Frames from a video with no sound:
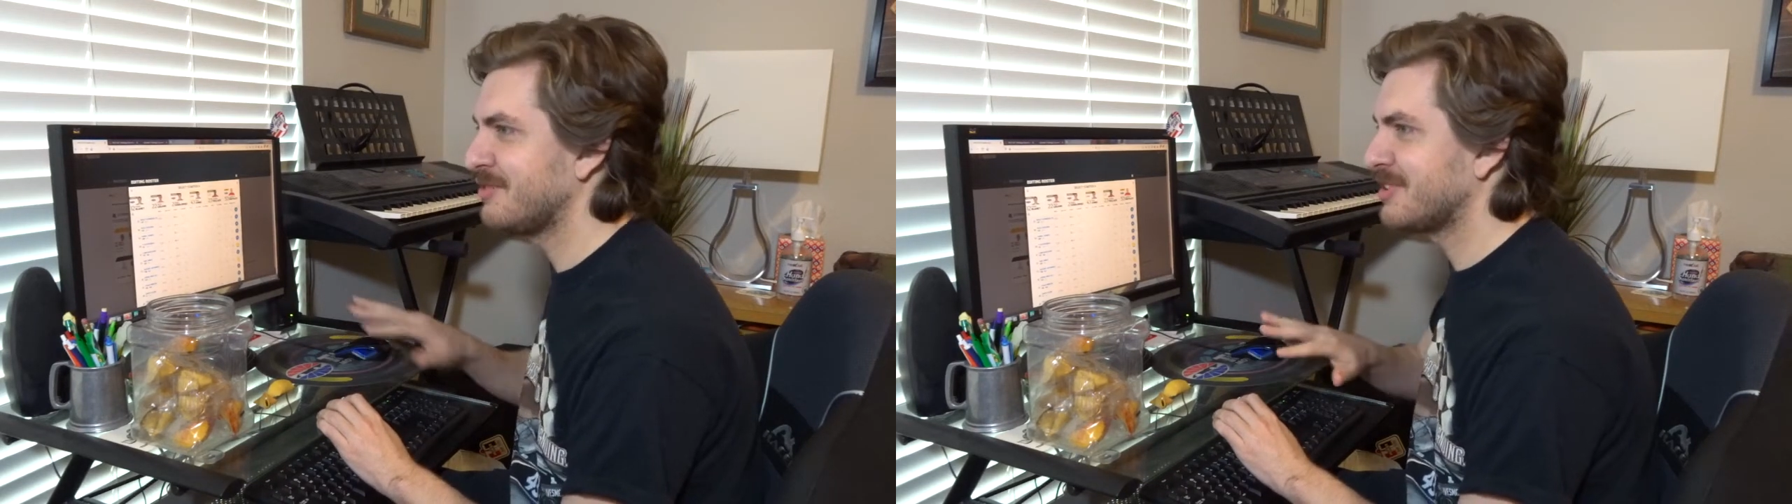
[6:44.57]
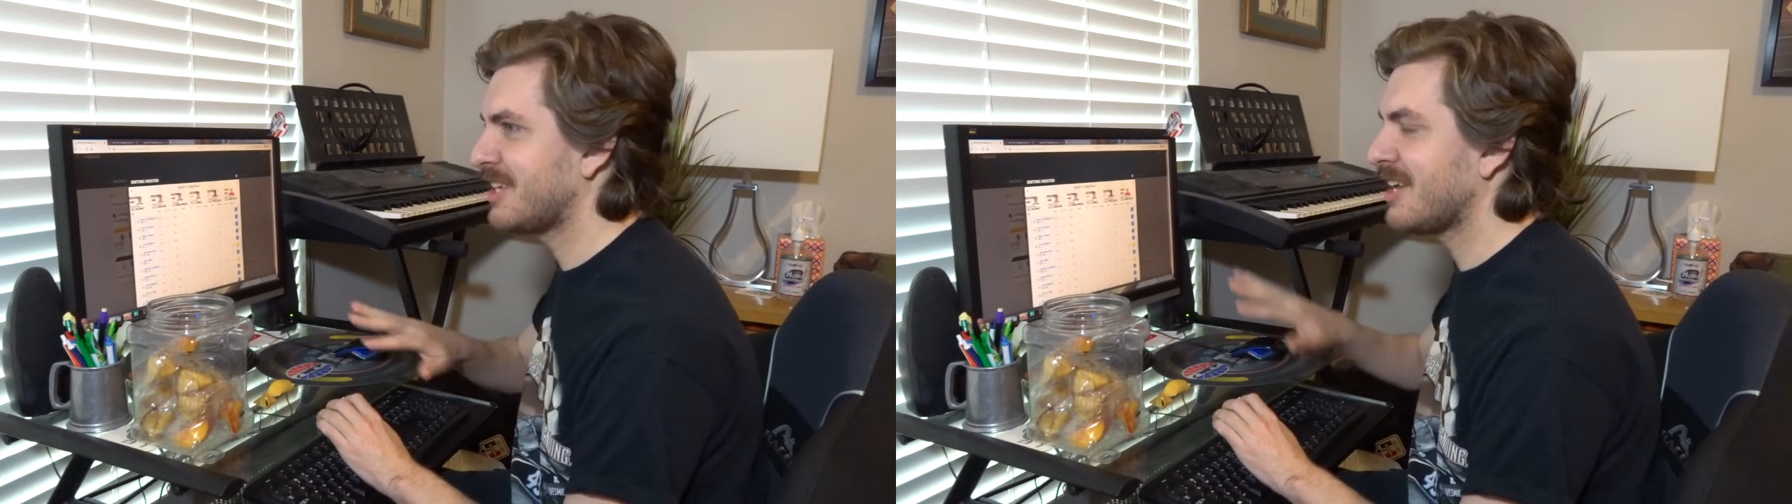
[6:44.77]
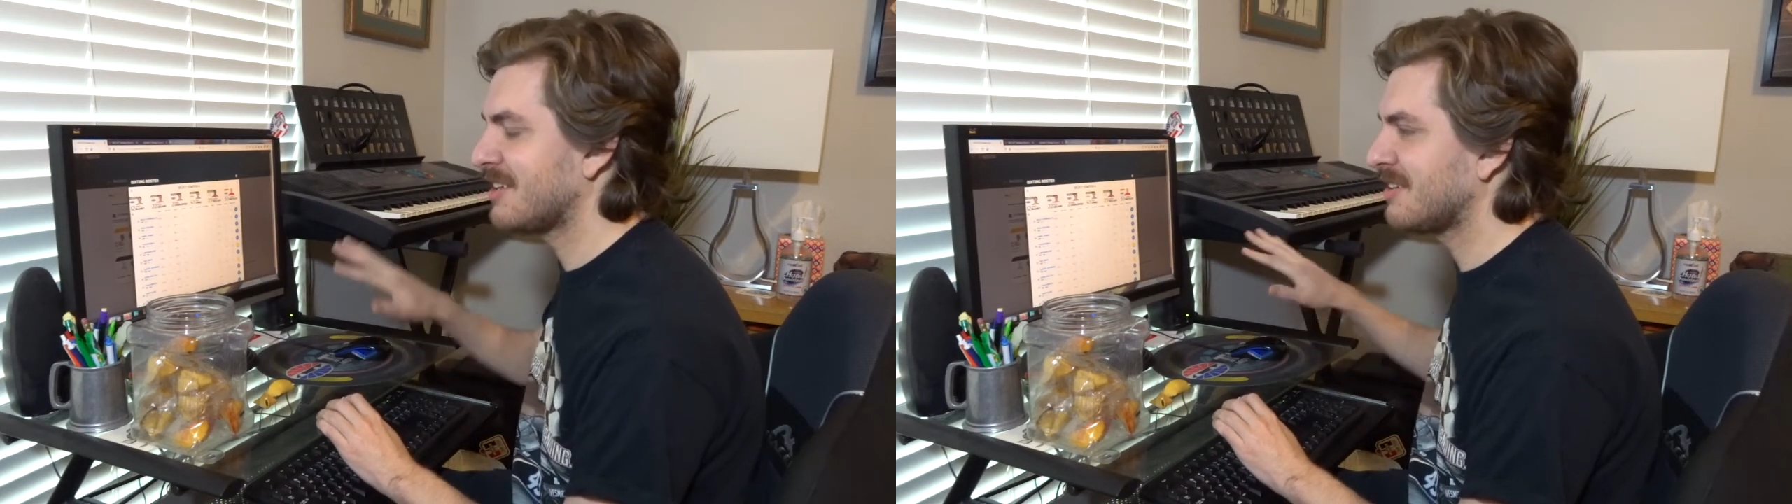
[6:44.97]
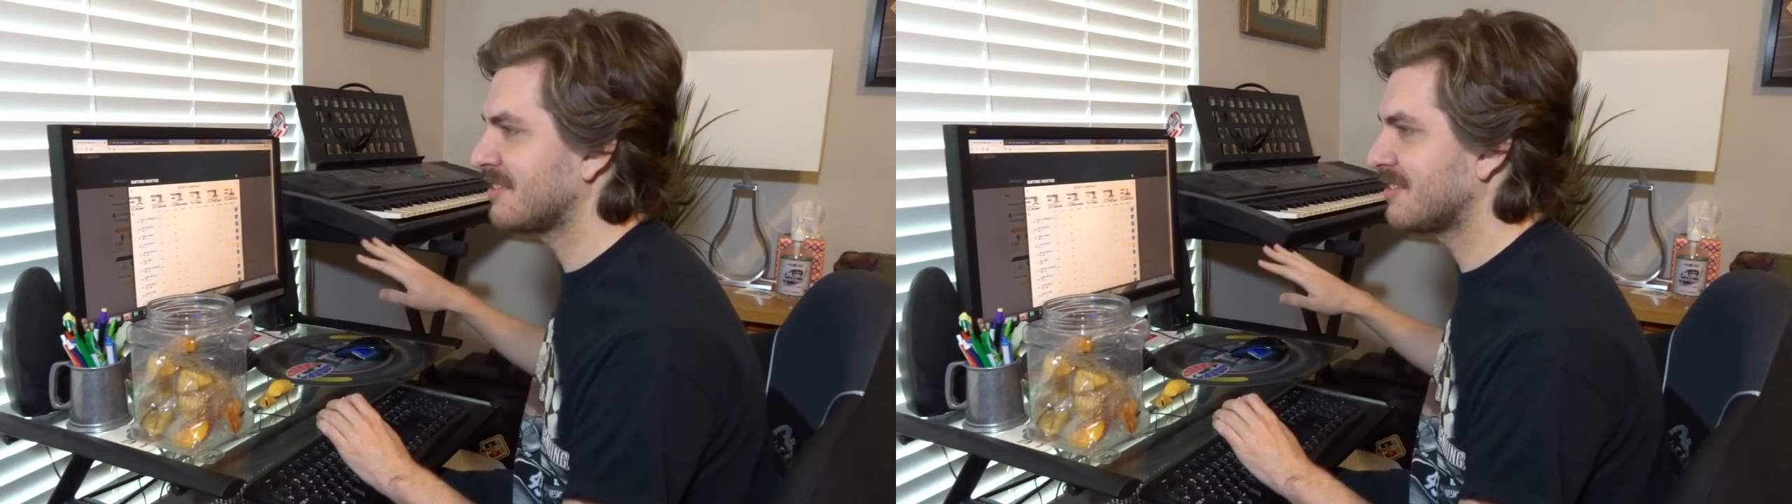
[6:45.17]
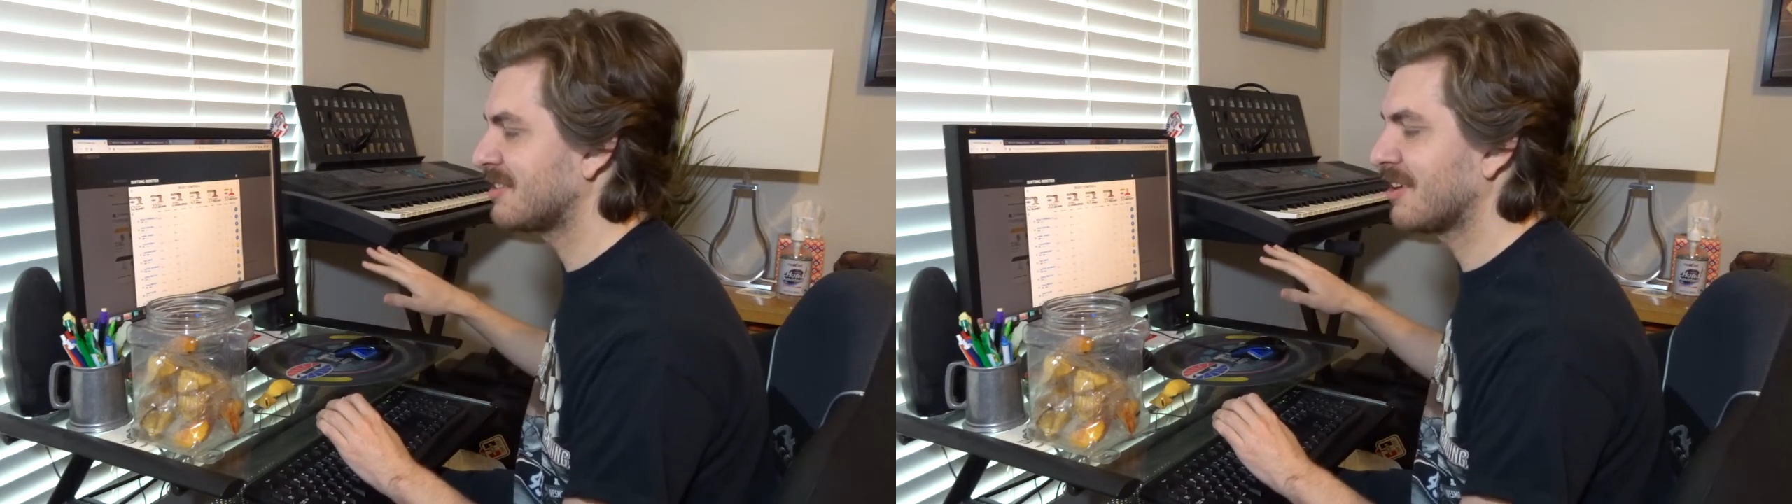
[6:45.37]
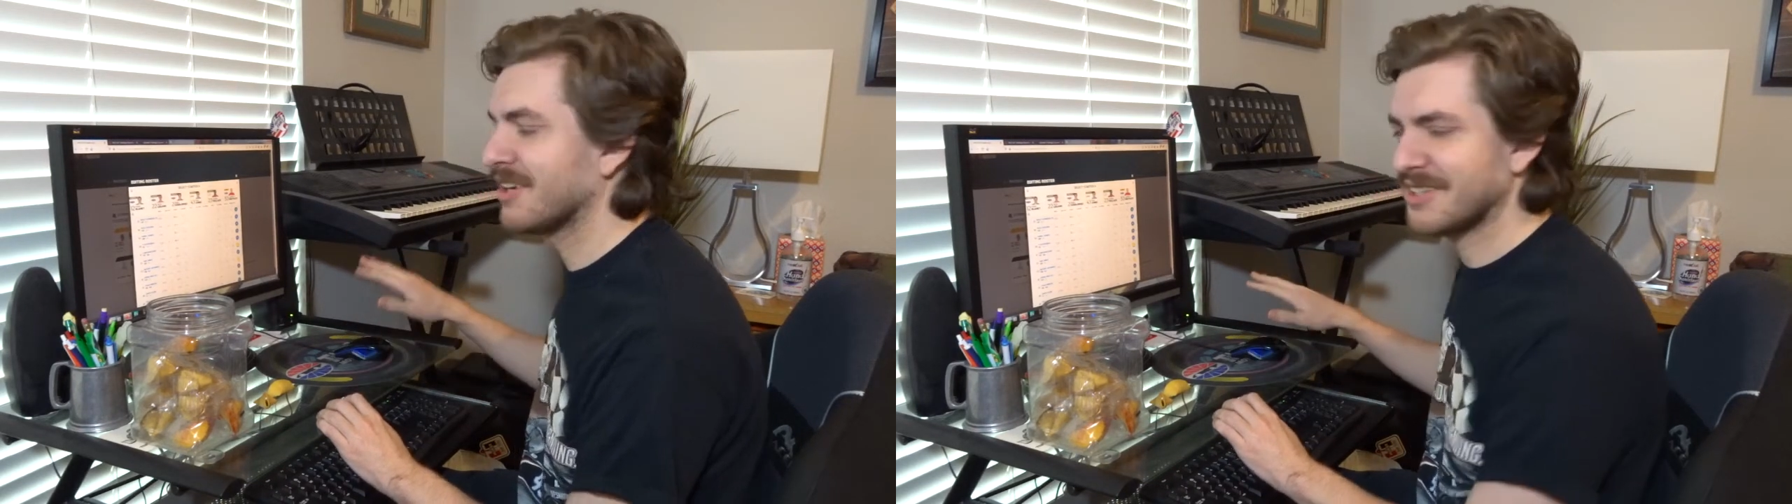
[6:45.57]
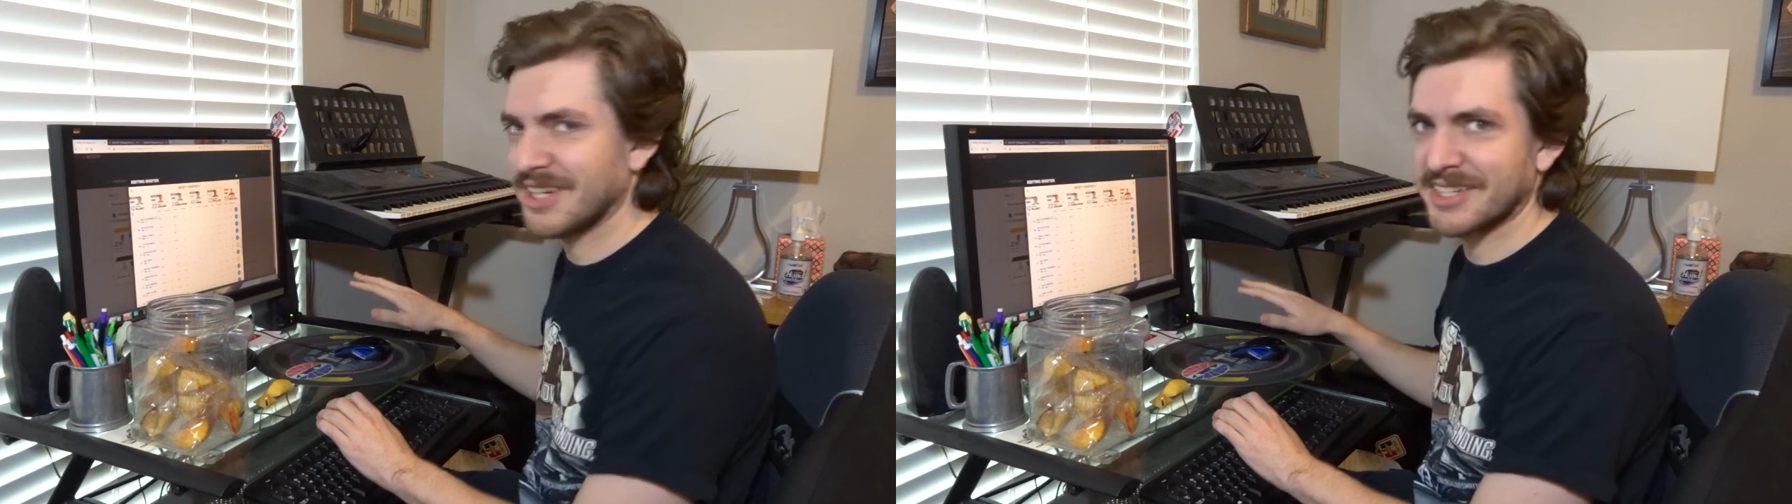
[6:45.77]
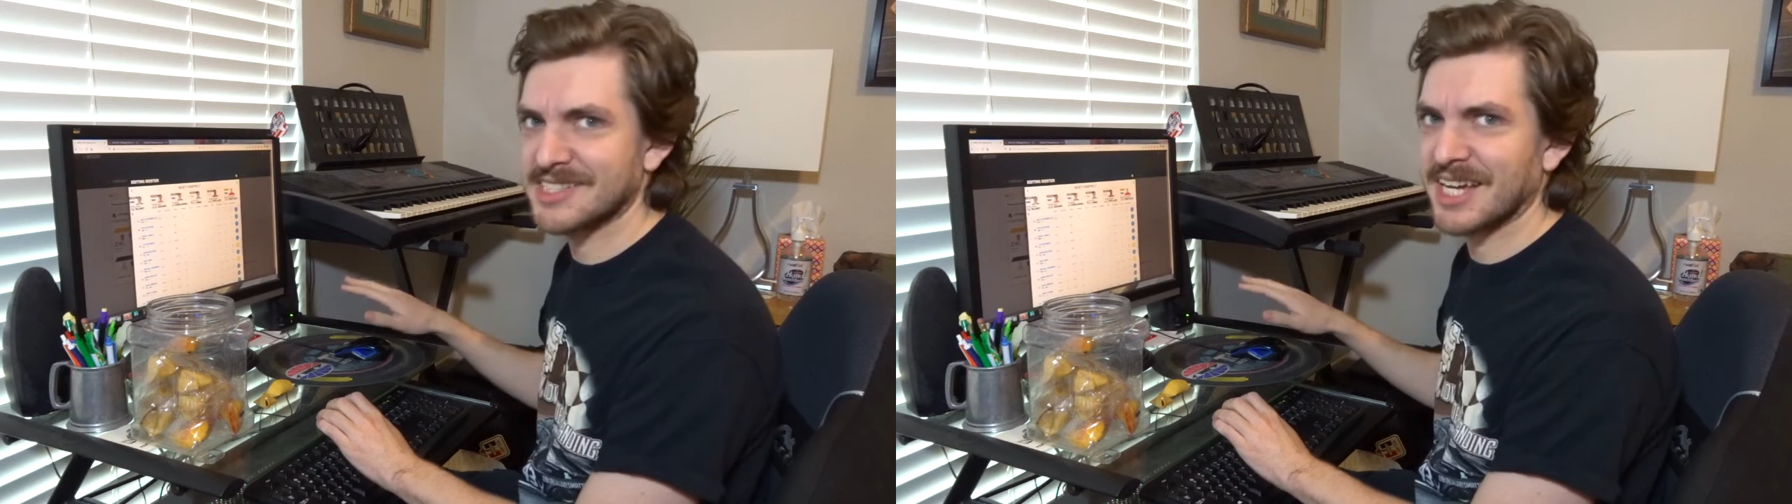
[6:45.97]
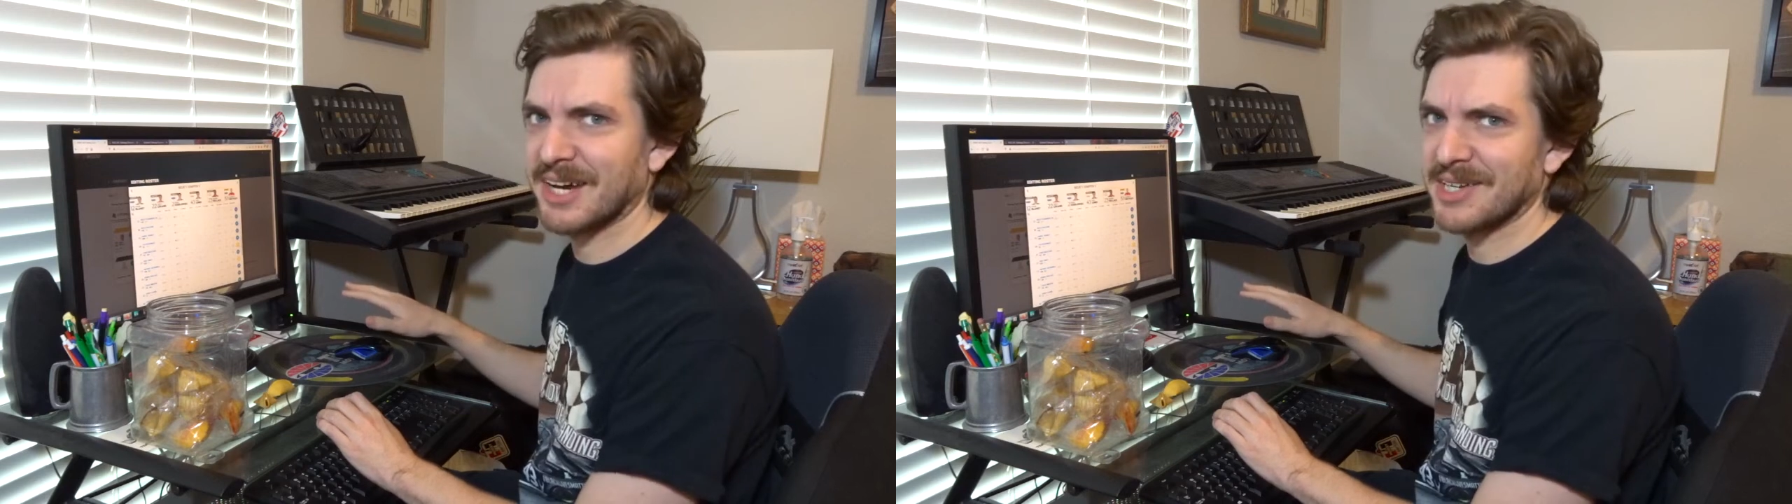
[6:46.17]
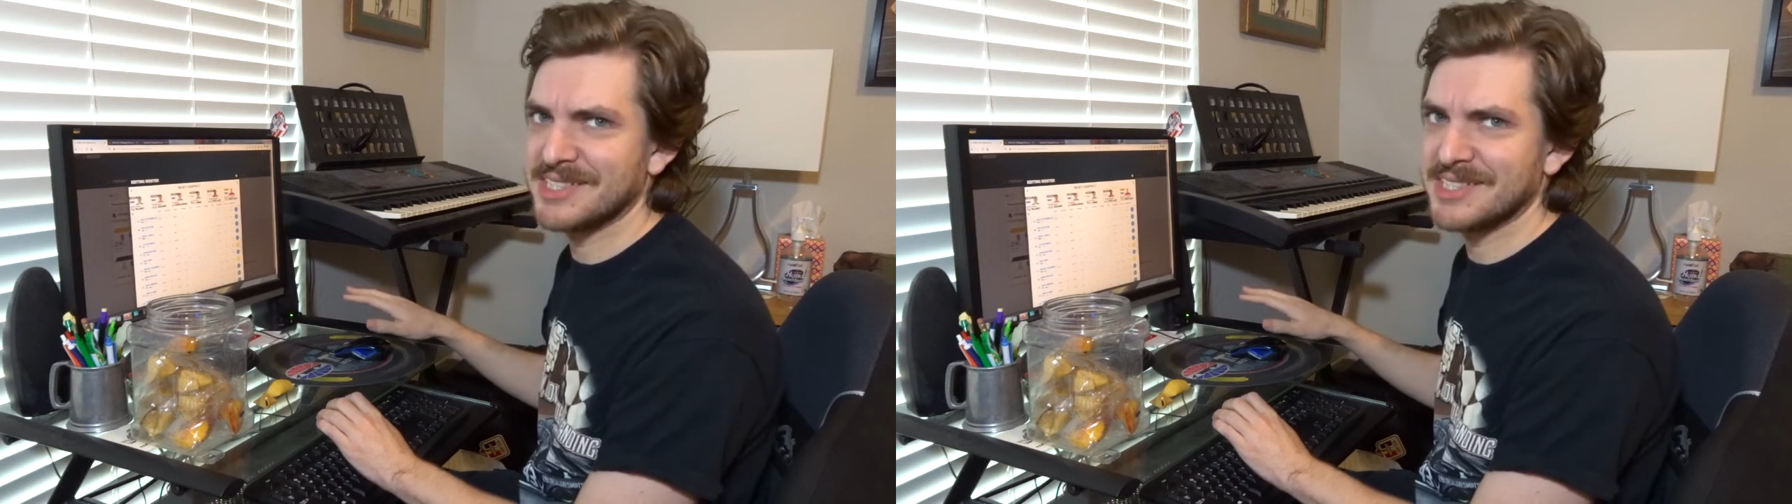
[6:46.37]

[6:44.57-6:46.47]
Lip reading: taking the context out,